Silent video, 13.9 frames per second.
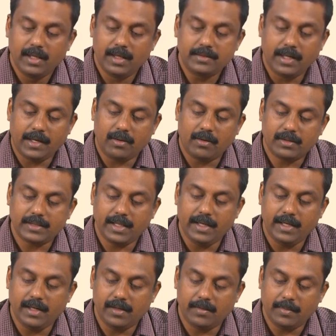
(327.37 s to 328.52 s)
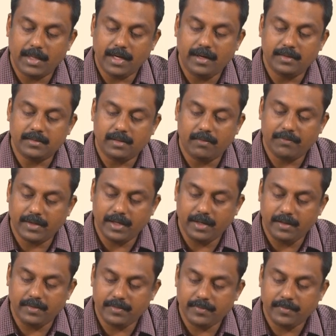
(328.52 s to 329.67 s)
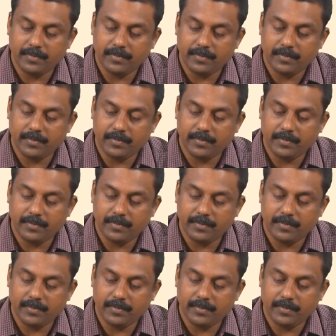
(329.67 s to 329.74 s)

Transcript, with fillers: silicon oxide, manganese sulfide